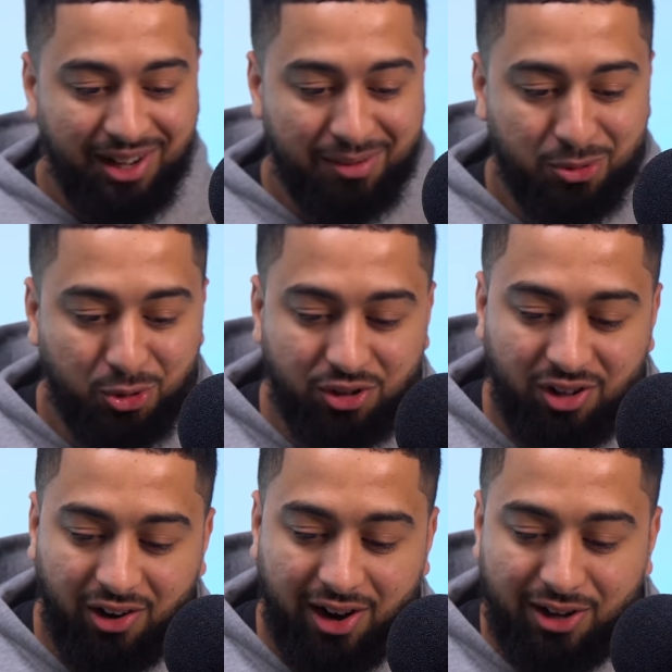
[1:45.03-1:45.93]
I'm good.
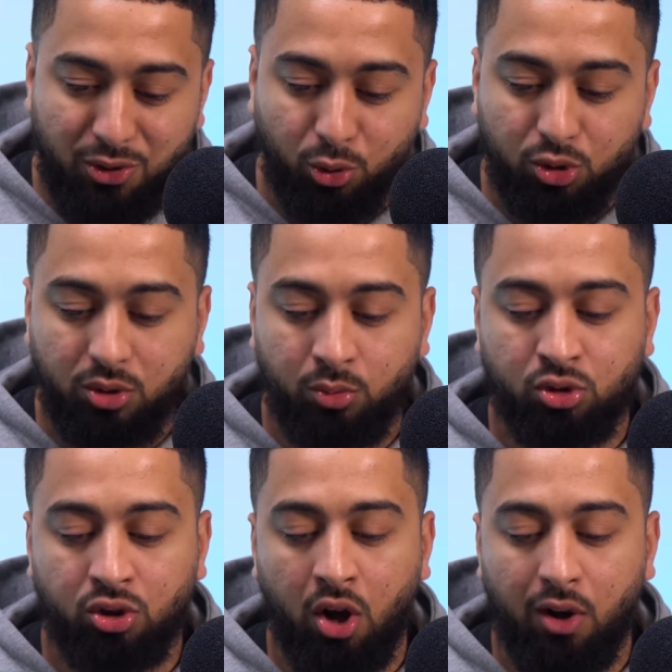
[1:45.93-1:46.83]
All right, cool. So, we'll
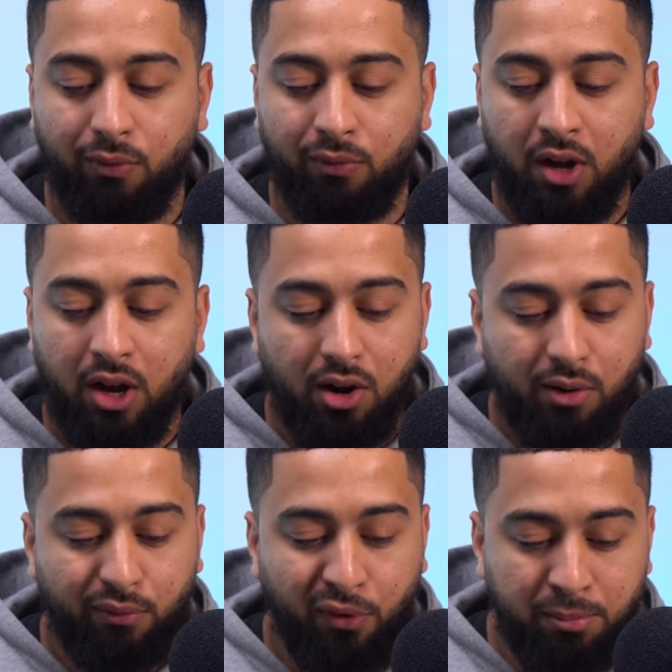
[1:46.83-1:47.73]
start off
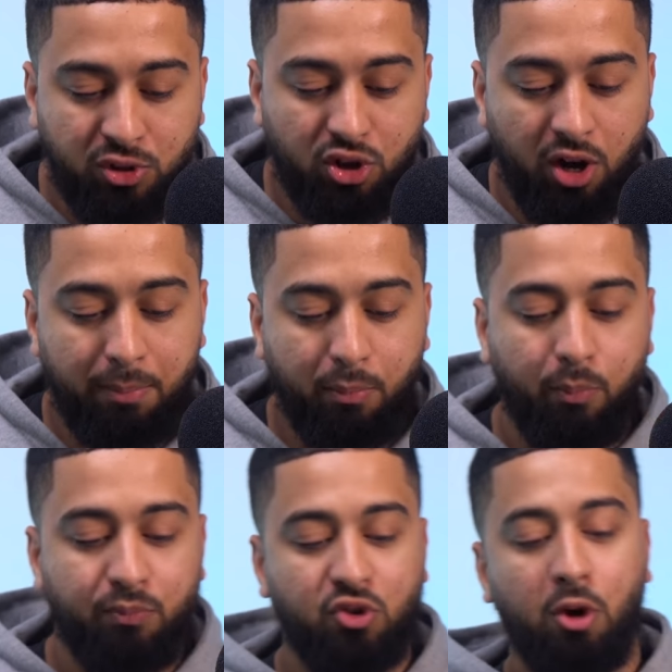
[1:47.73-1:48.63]
from the top.
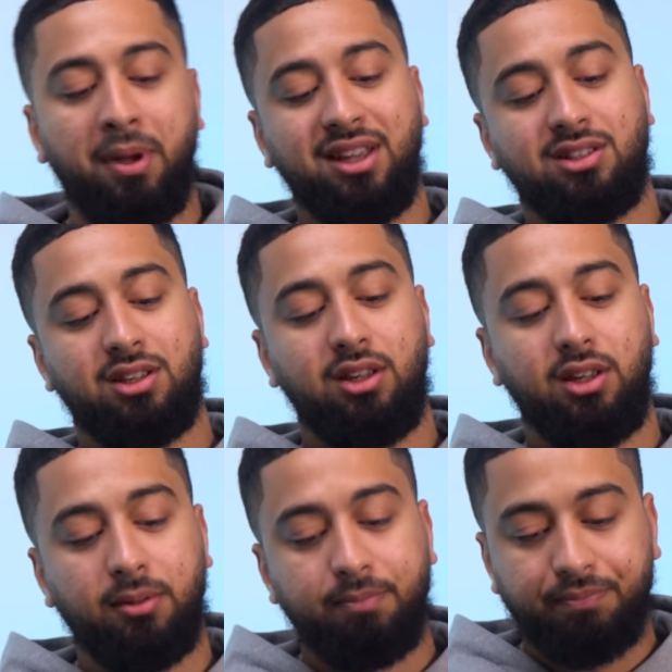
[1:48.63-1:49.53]
So,
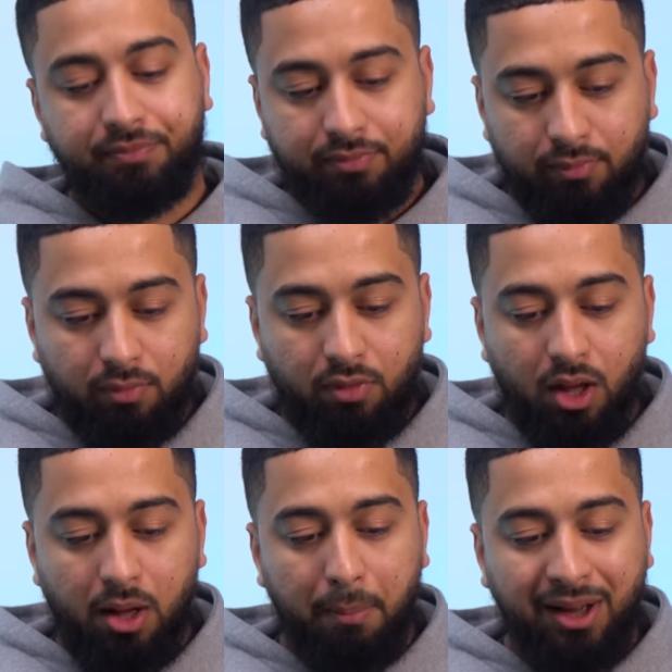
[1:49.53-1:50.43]
basically,
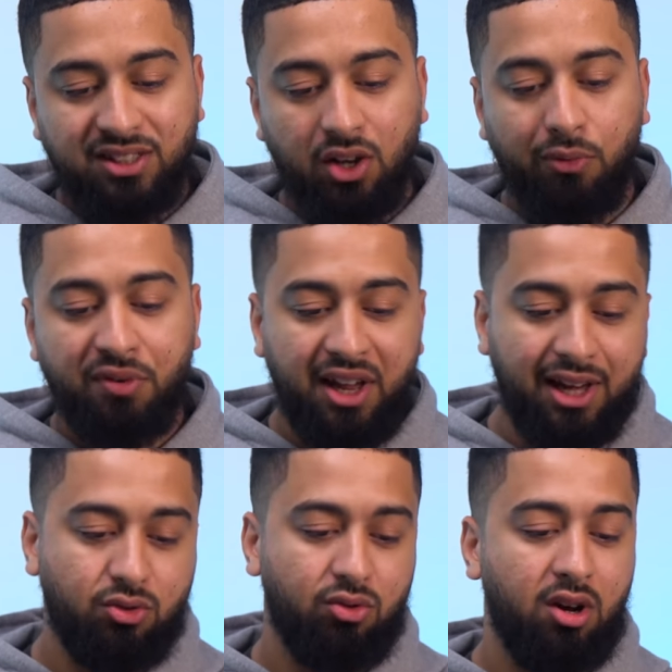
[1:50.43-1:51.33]
myself and
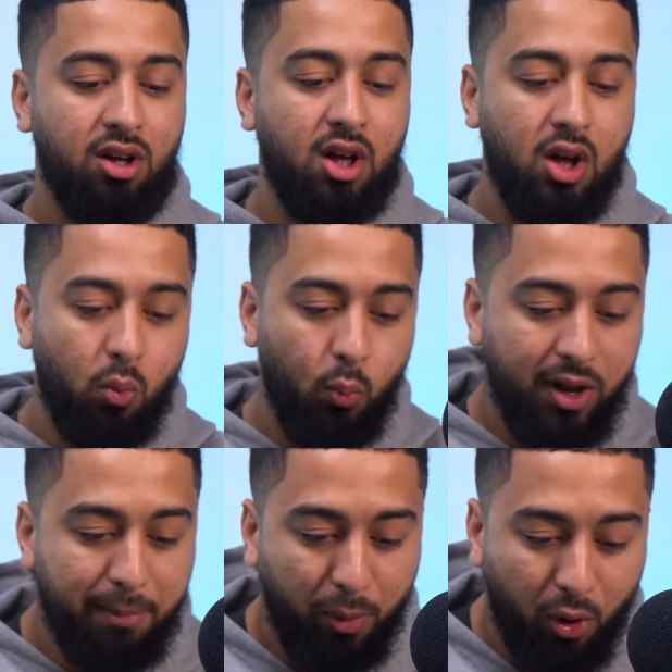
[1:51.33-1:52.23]
Ezra,
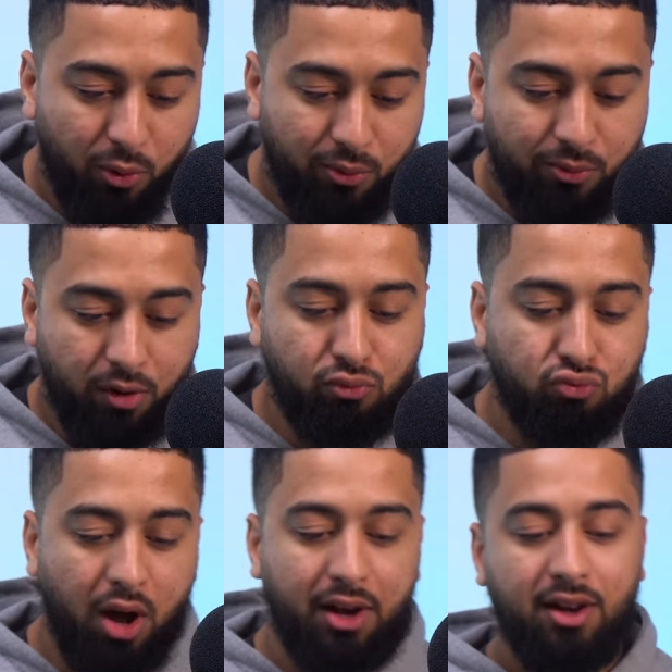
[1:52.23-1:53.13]
we both
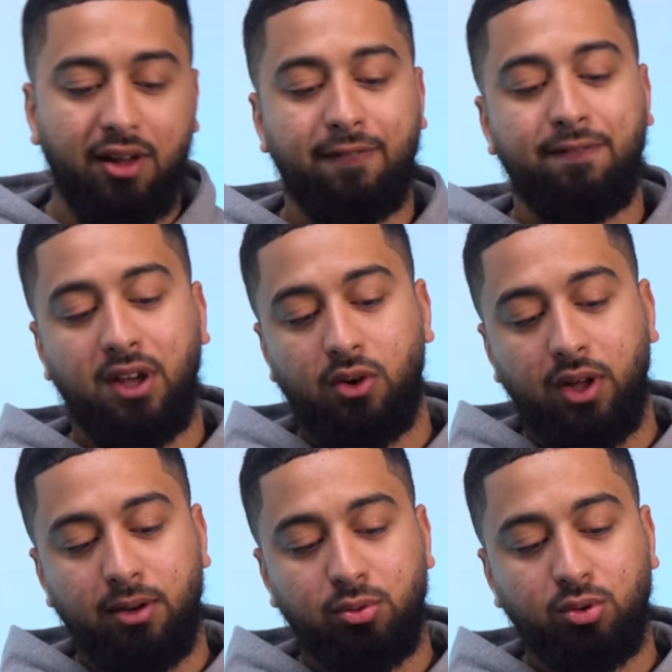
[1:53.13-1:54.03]
run Fit
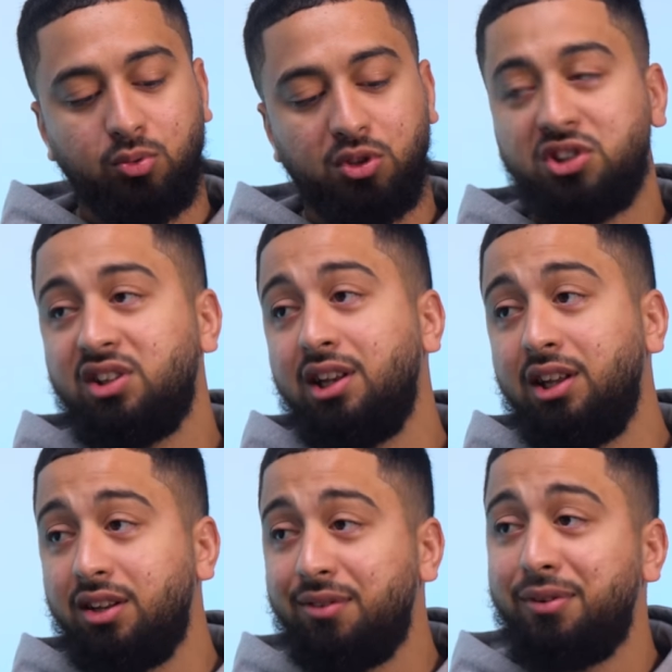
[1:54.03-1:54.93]
Credibles, which is the
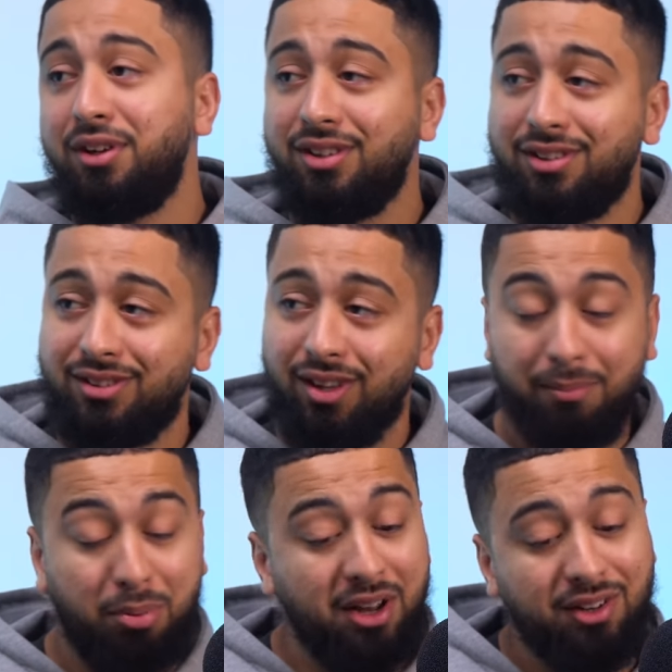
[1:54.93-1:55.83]
leading fitness
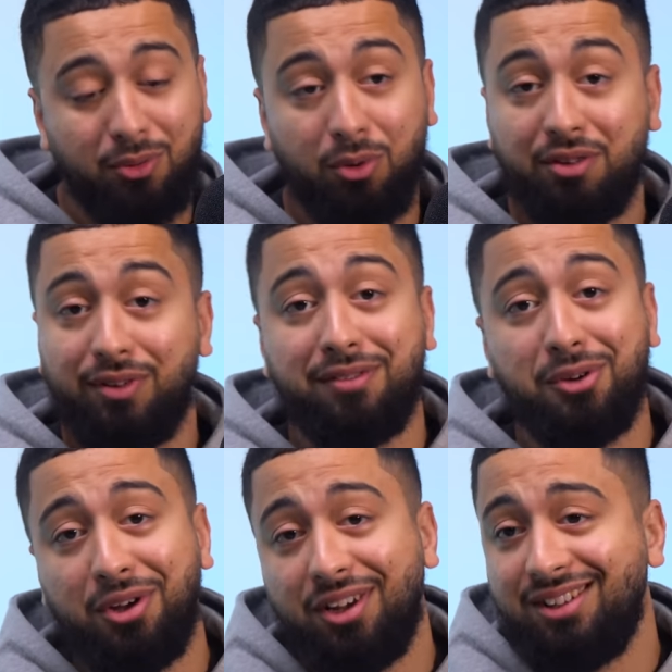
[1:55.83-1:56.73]
brand in the world. If you haven't
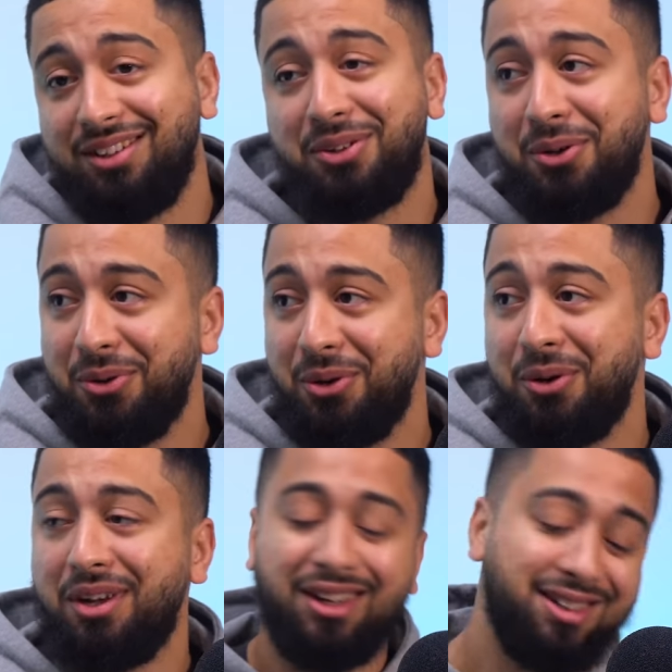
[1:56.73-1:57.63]
heard and you don't know,
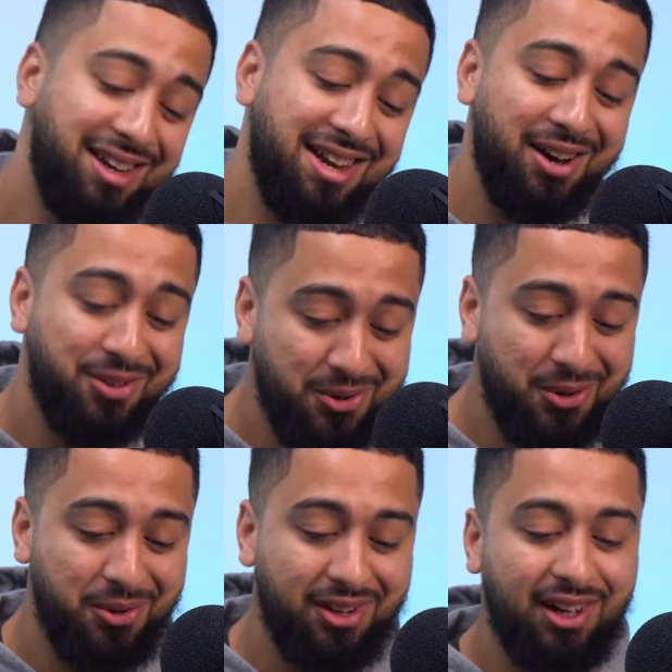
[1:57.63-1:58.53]
yeah, then yeah. now you
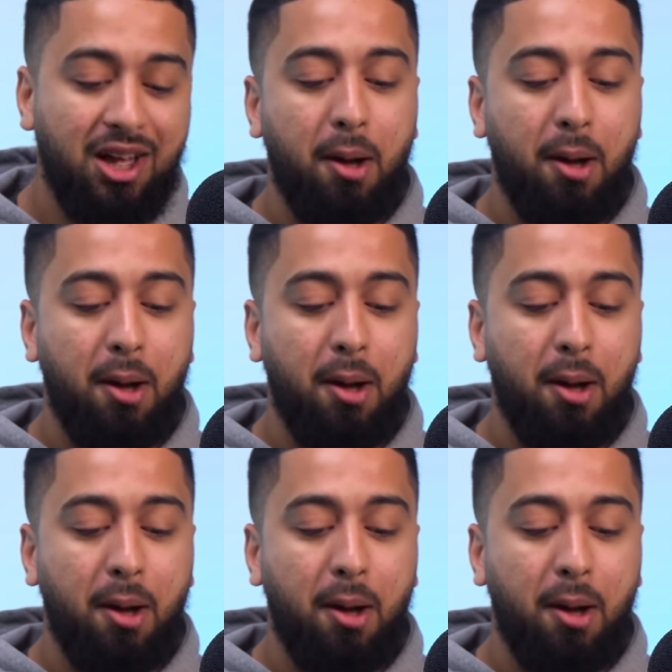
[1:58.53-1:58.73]
know in it.